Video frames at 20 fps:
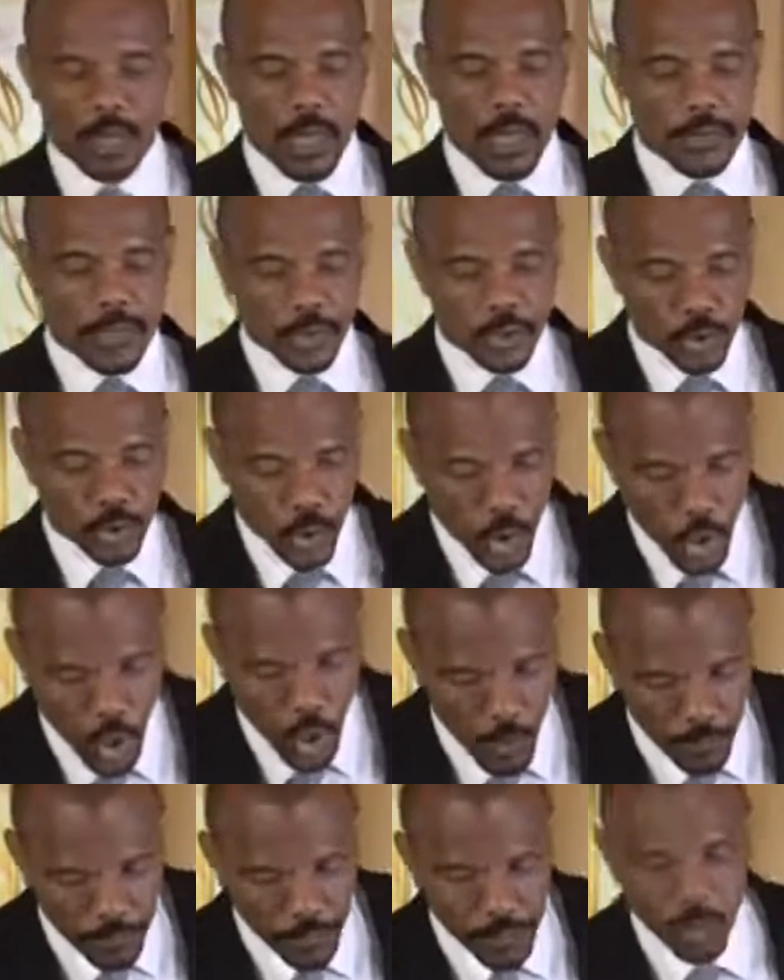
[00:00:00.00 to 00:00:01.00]
The
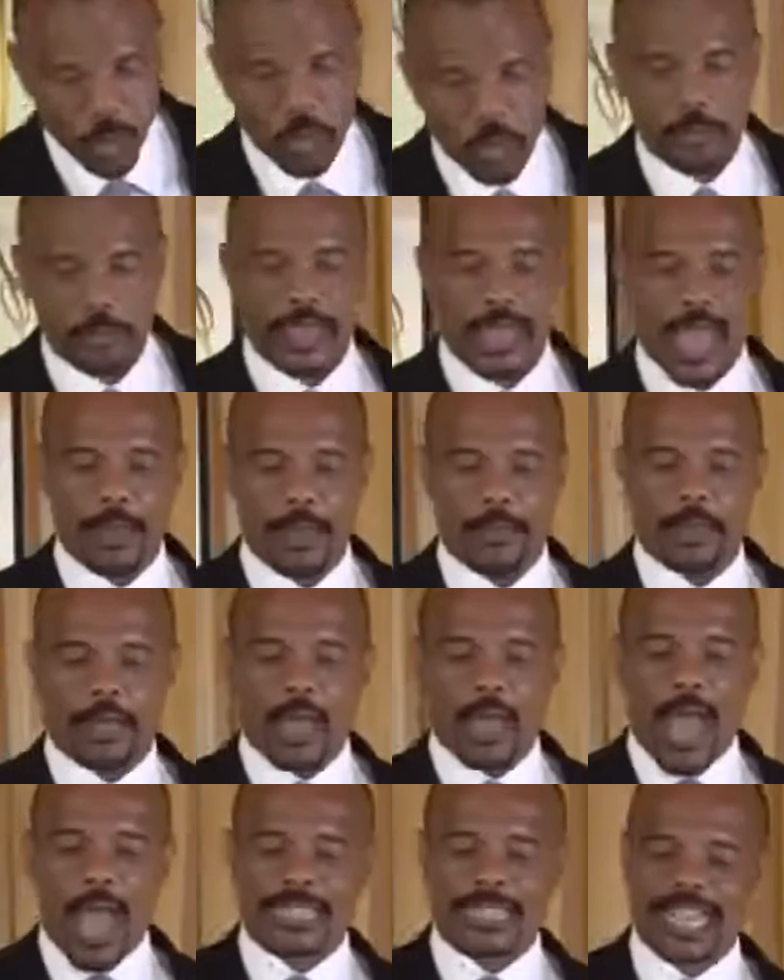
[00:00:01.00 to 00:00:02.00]
tomb will be,
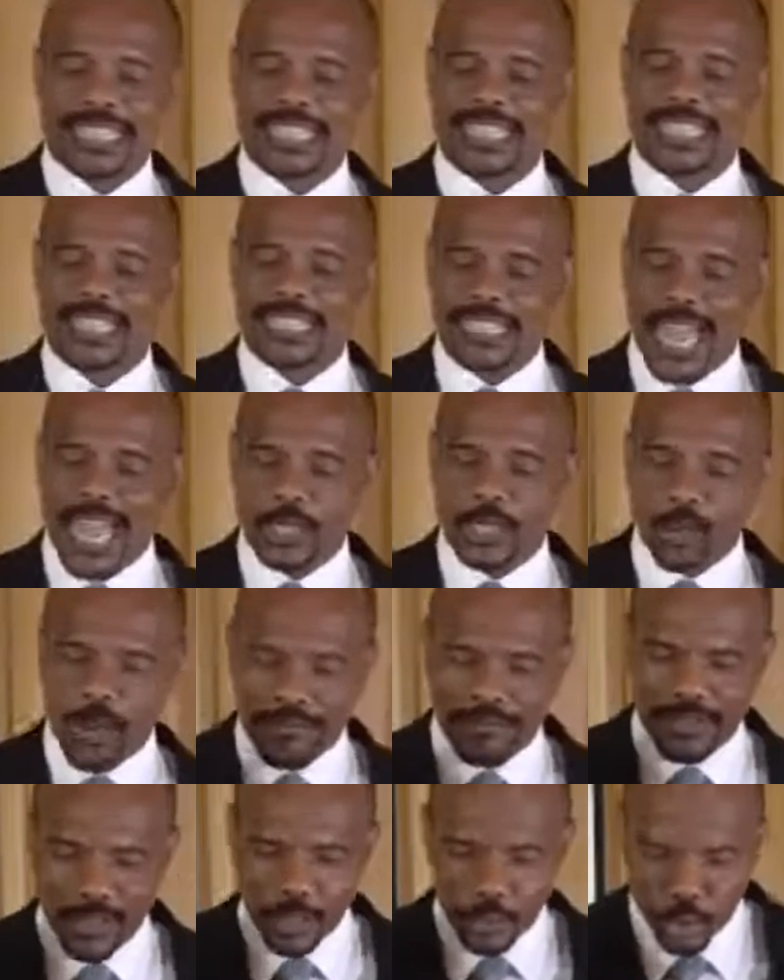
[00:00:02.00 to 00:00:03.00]
and as I ascend to
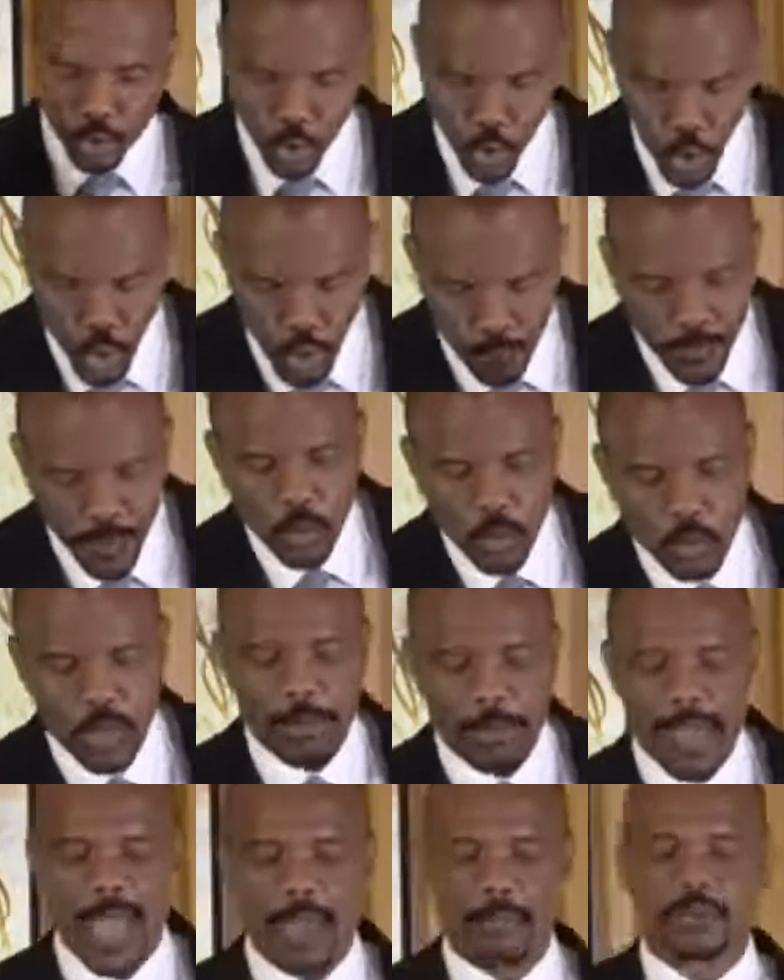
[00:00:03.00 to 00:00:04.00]
heaven, the tomb will be
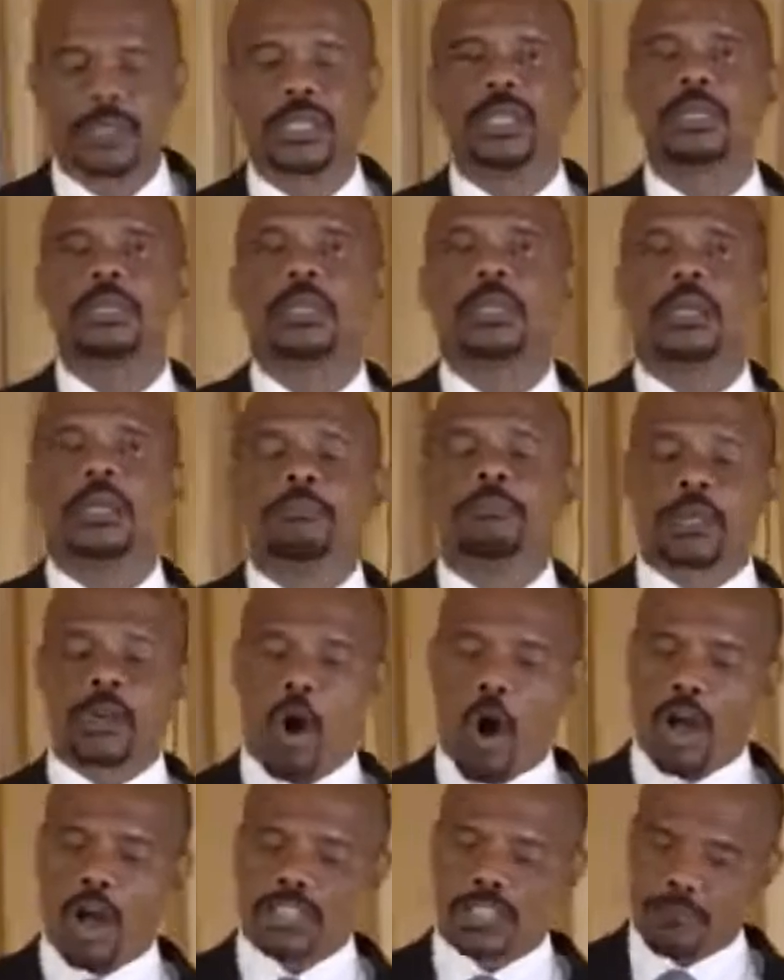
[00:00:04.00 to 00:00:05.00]
empty.
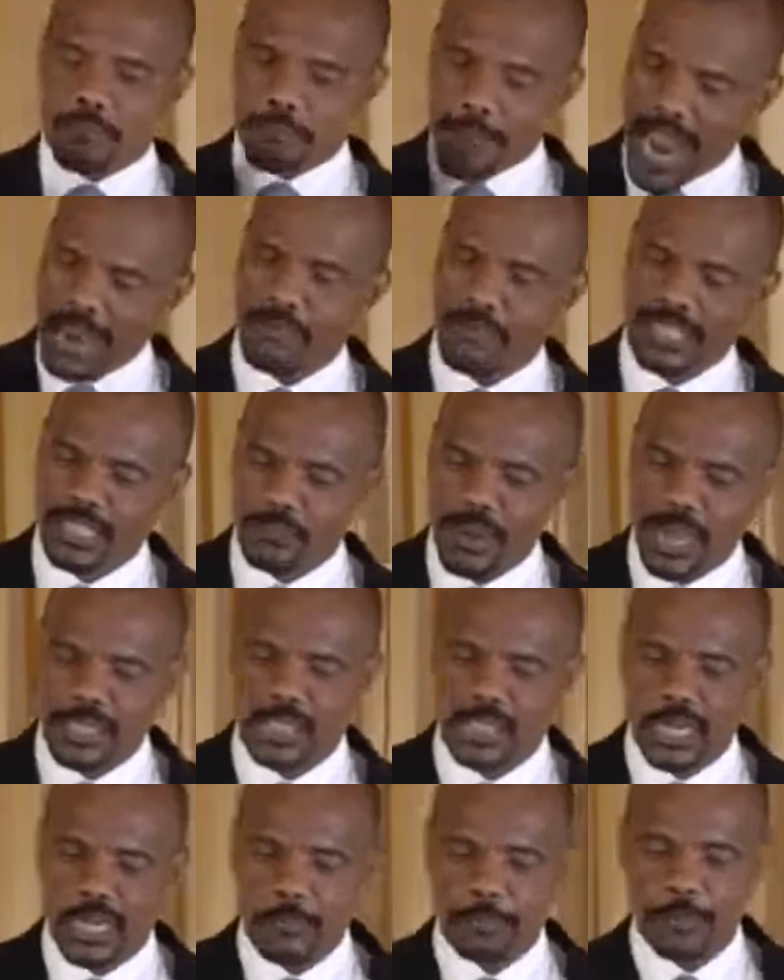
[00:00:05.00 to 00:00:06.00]
Because of my
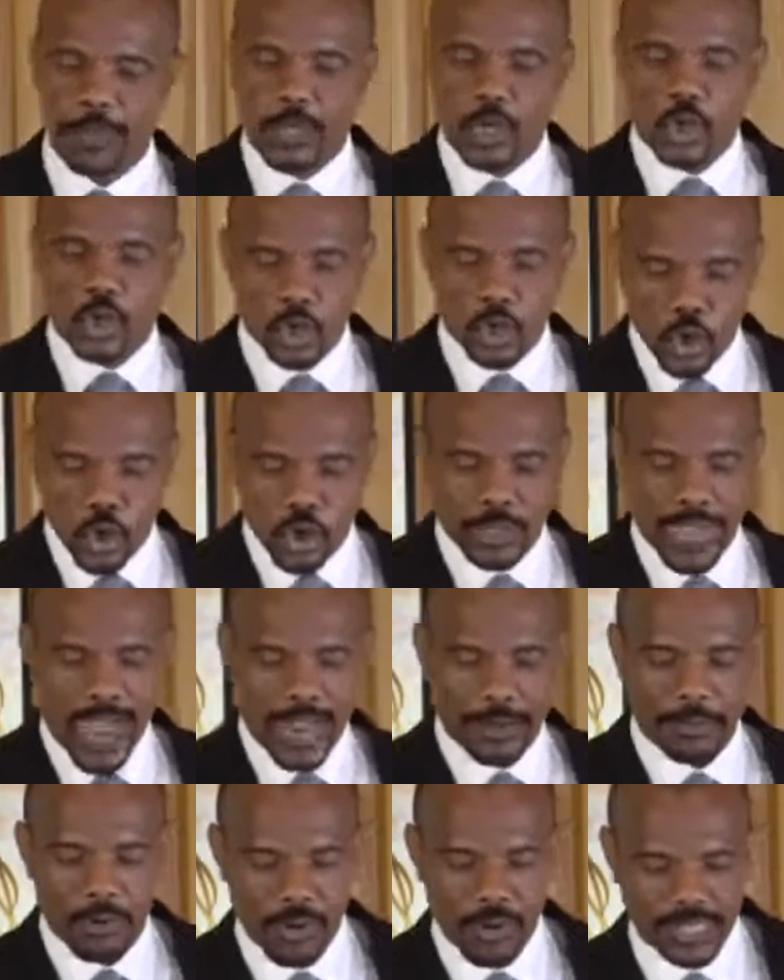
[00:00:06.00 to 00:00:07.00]
resurrection, you can
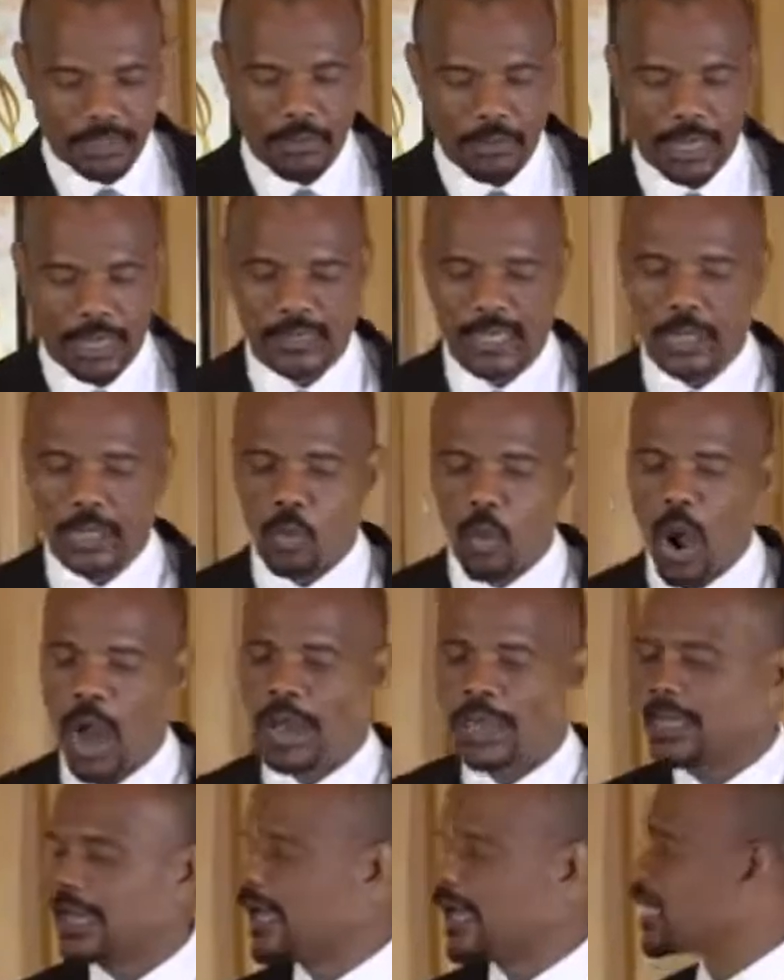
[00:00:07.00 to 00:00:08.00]
be resurrected one
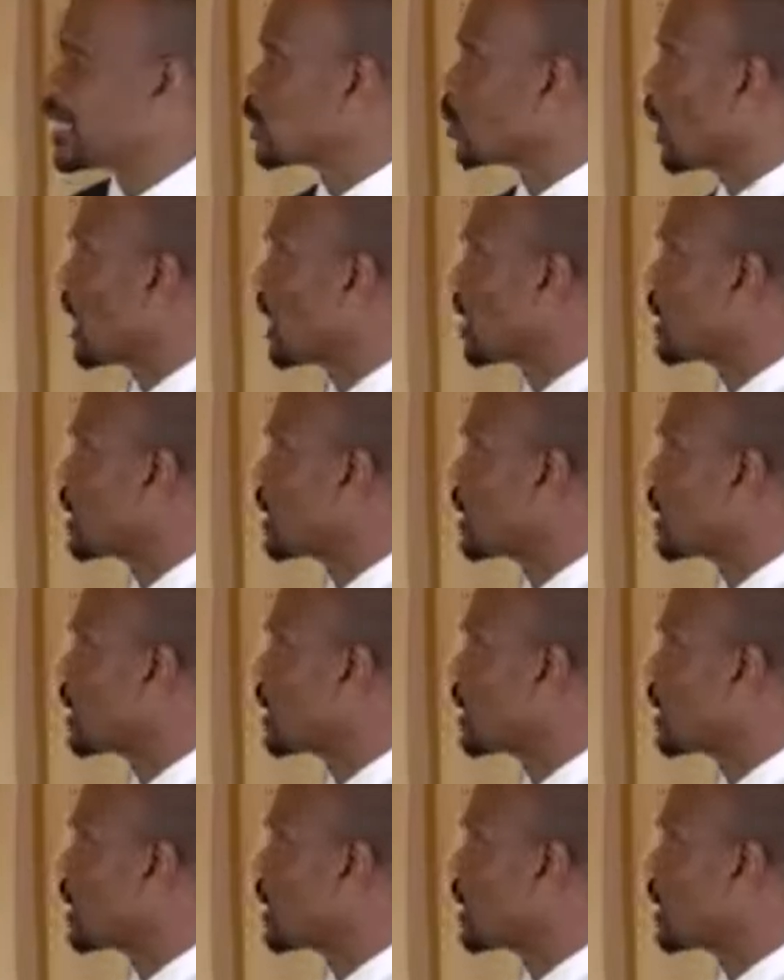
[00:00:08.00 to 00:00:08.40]
day as well.